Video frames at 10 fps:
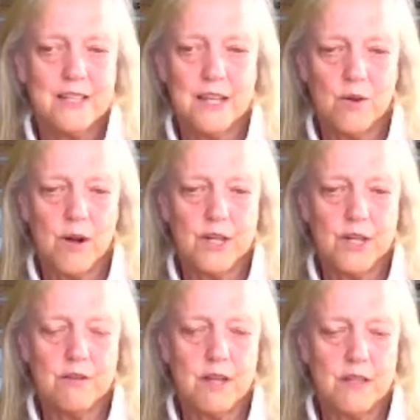So
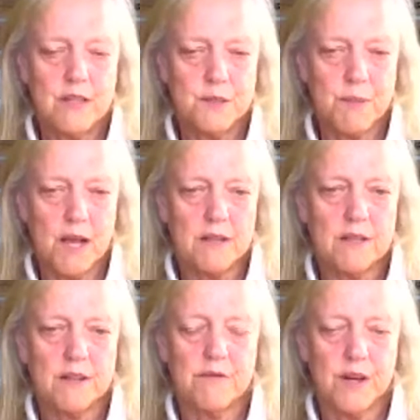I do think this
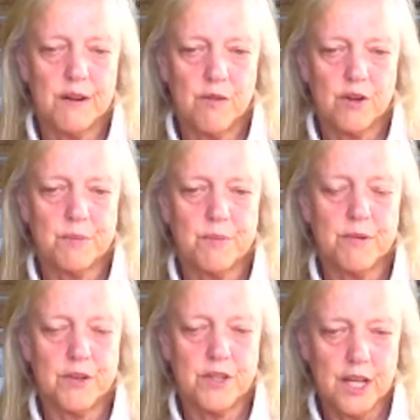positive
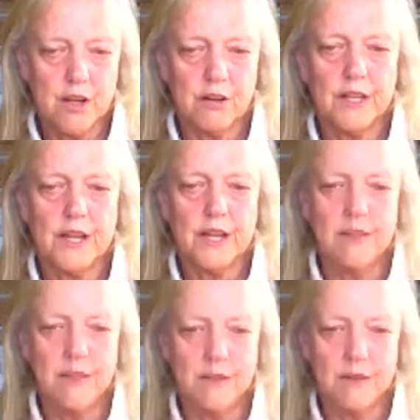reinforcement, particularly
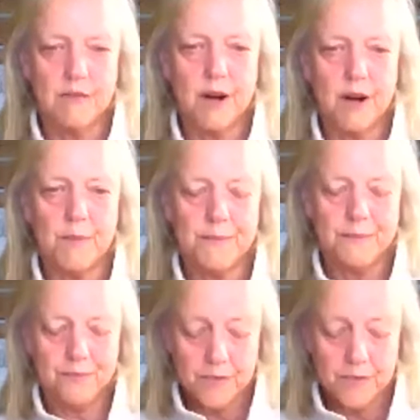in this environment.